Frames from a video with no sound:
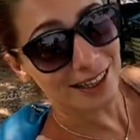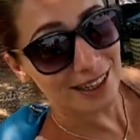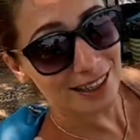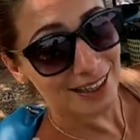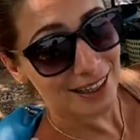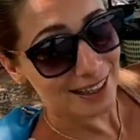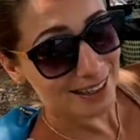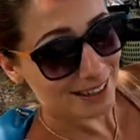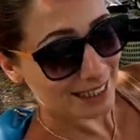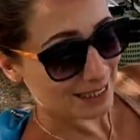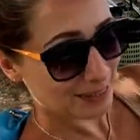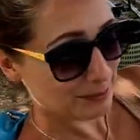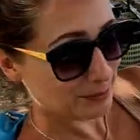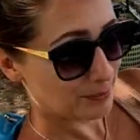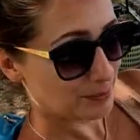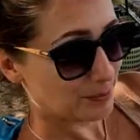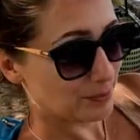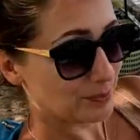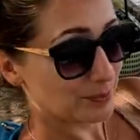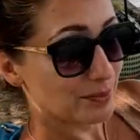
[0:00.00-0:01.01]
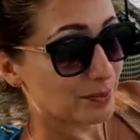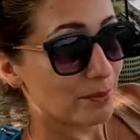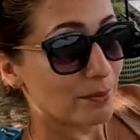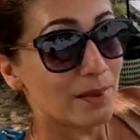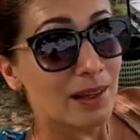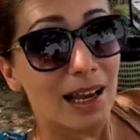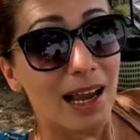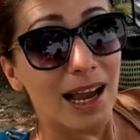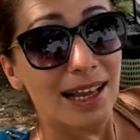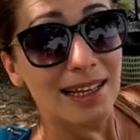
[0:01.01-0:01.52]
today yet.
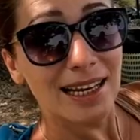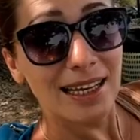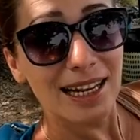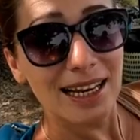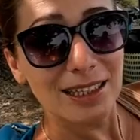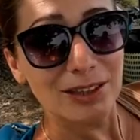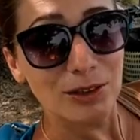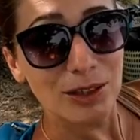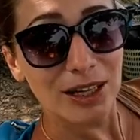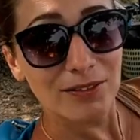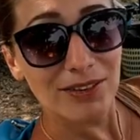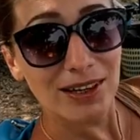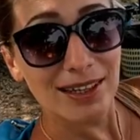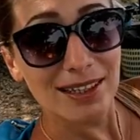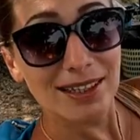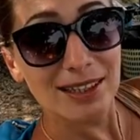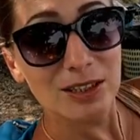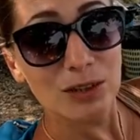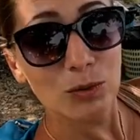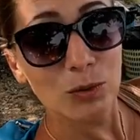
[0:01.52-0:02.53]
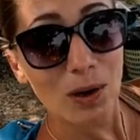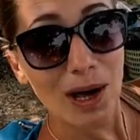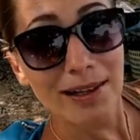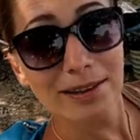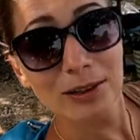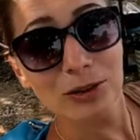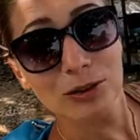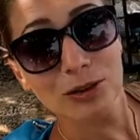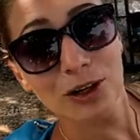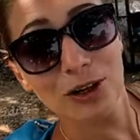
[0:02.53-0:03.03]
And I like to have at least
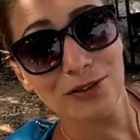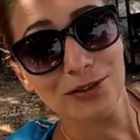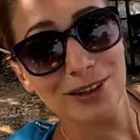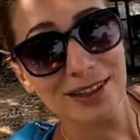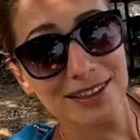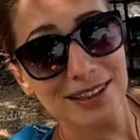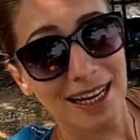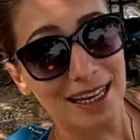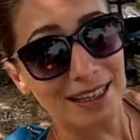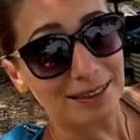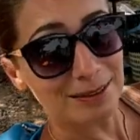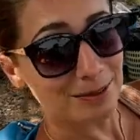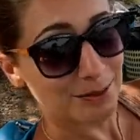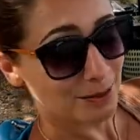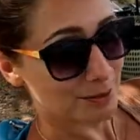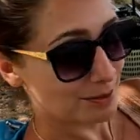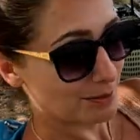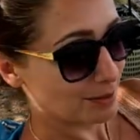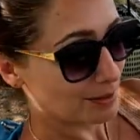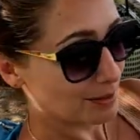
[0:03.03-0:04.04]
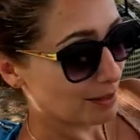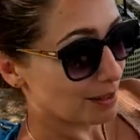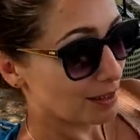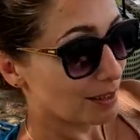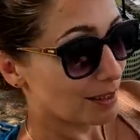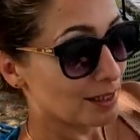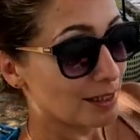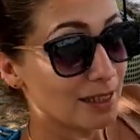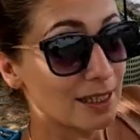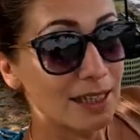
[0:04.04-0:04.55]
one good coffee a day.
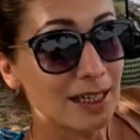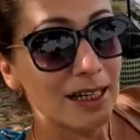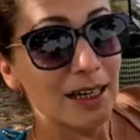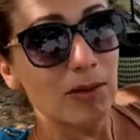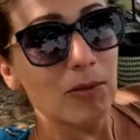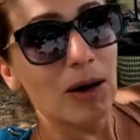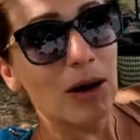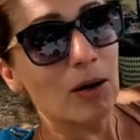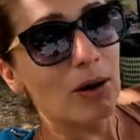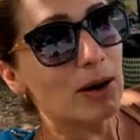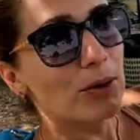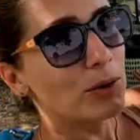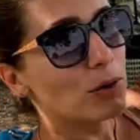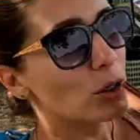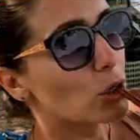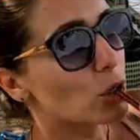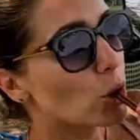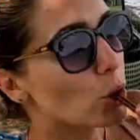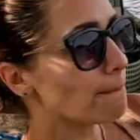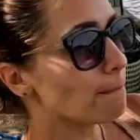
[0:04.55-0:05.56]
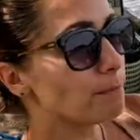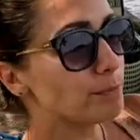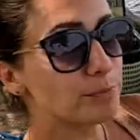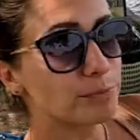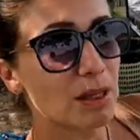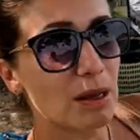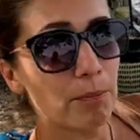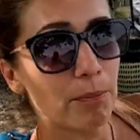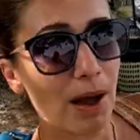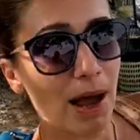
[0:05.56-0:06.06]
Oh well.
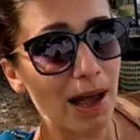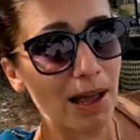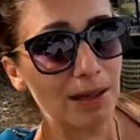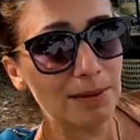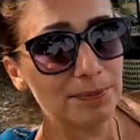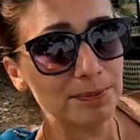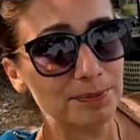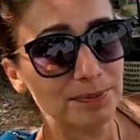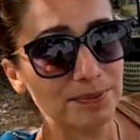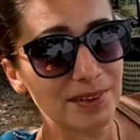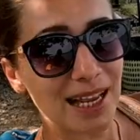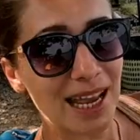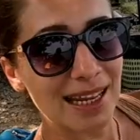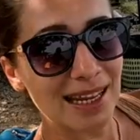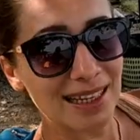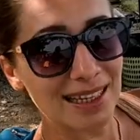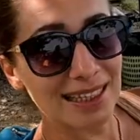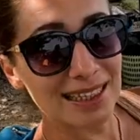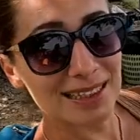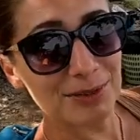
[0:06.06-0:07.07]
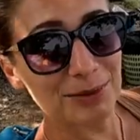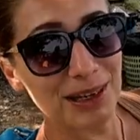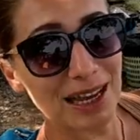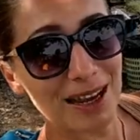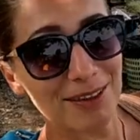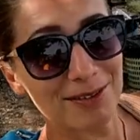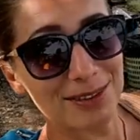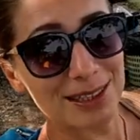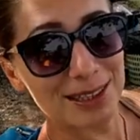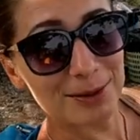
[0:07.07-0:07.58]
But at least we
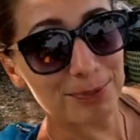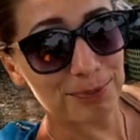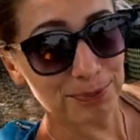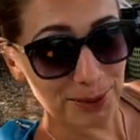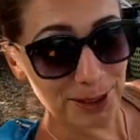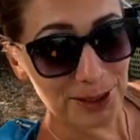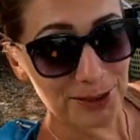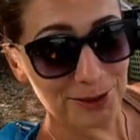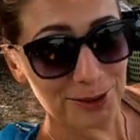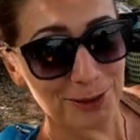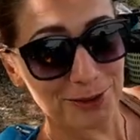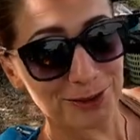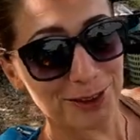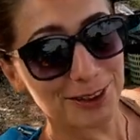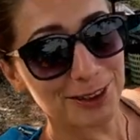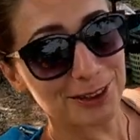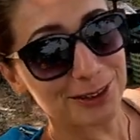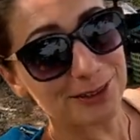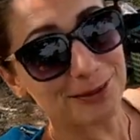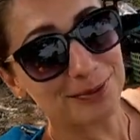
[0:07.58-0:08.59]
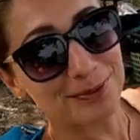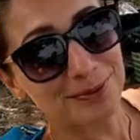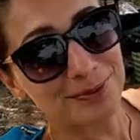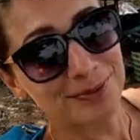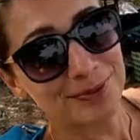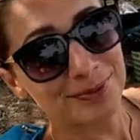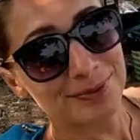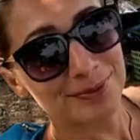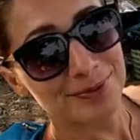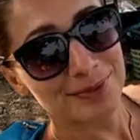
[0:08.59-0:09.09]
have this beautiful view.
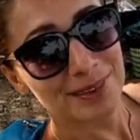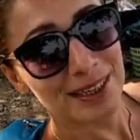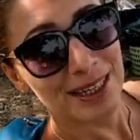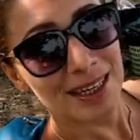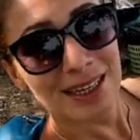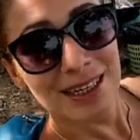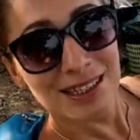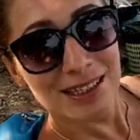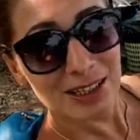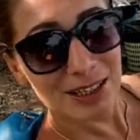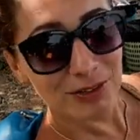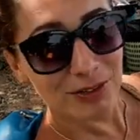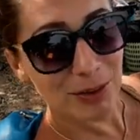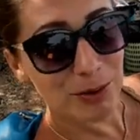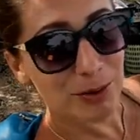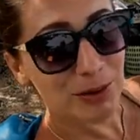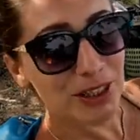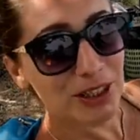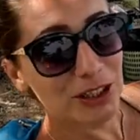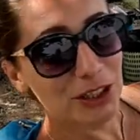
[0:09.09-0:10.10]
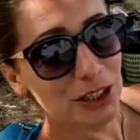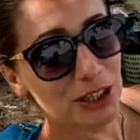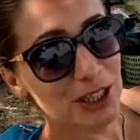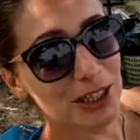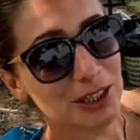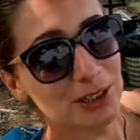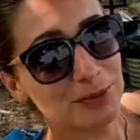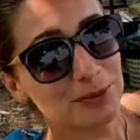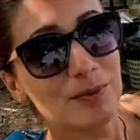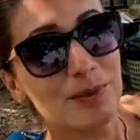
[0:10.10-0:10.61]
So if you wanna
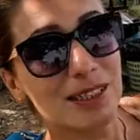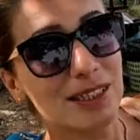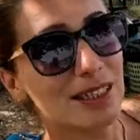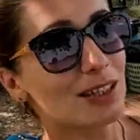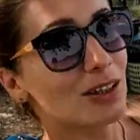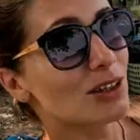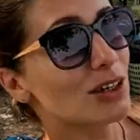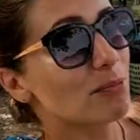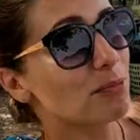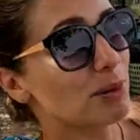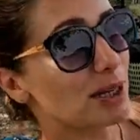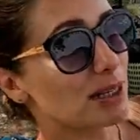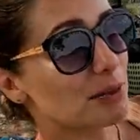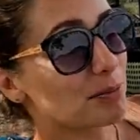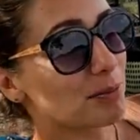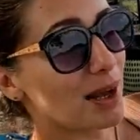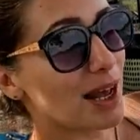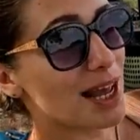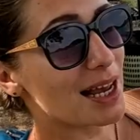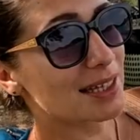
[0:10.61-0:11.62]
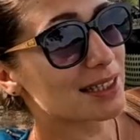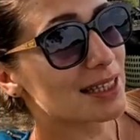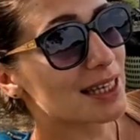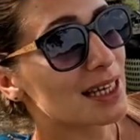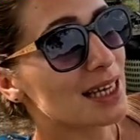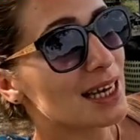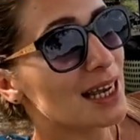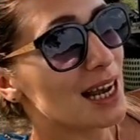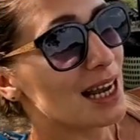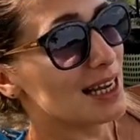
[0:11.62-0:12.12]
chill, sit on the bag,
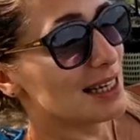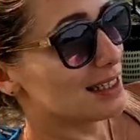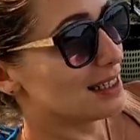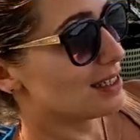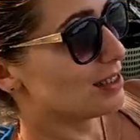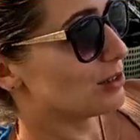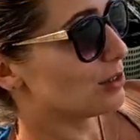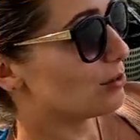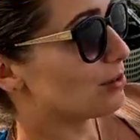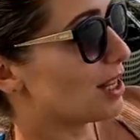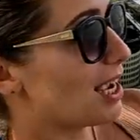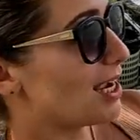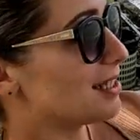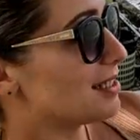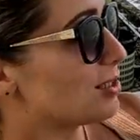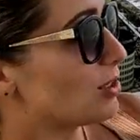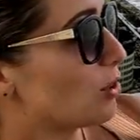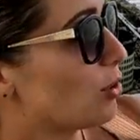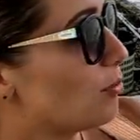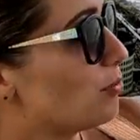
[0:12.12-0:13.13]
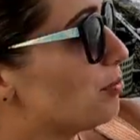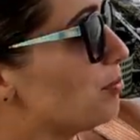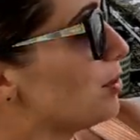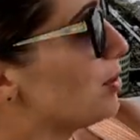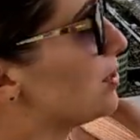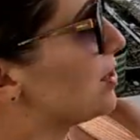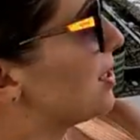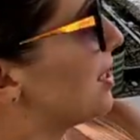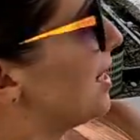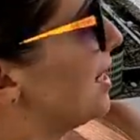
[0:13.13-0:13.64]
listen to nice calm
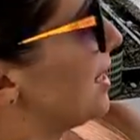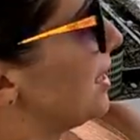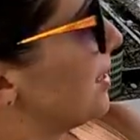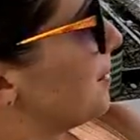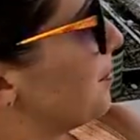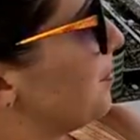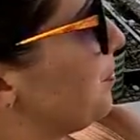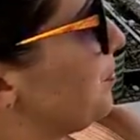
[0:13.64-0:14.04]
music,